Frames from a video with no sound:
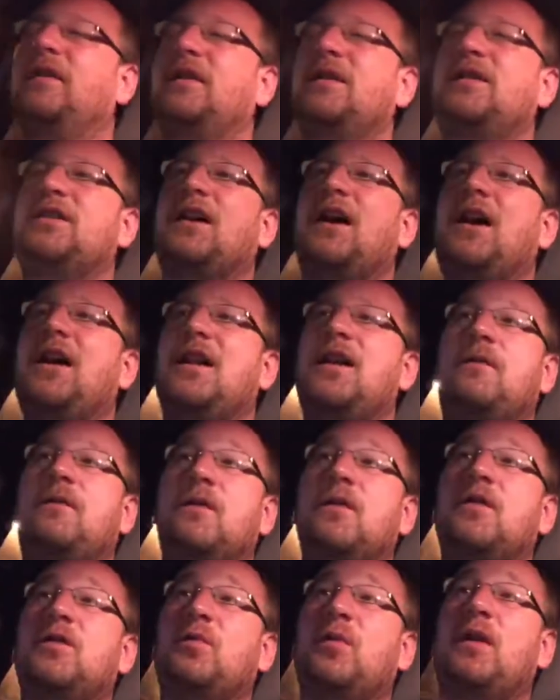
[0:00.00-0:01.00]
In China, if
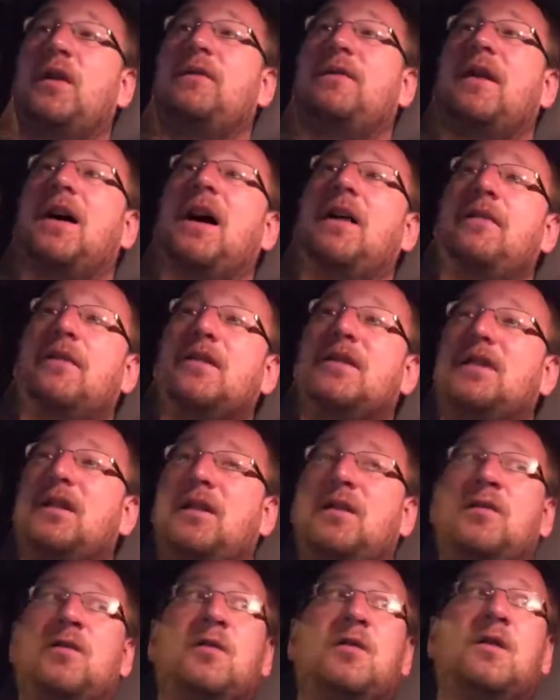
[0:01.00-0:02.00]
you're 25, you're
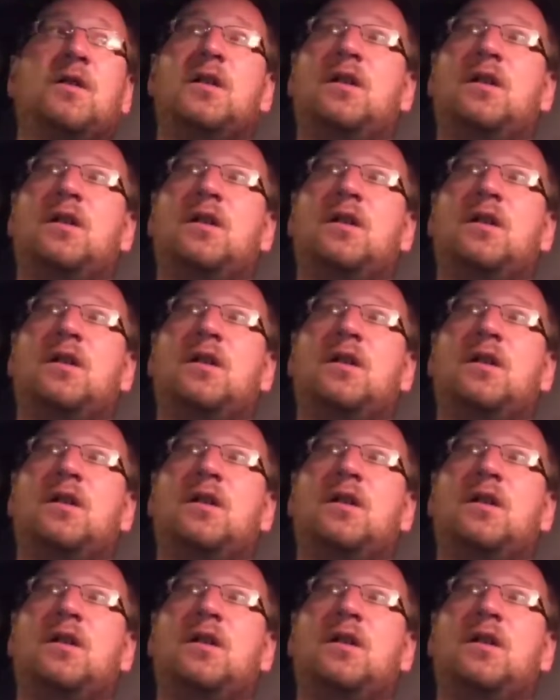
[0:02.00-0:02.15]
single,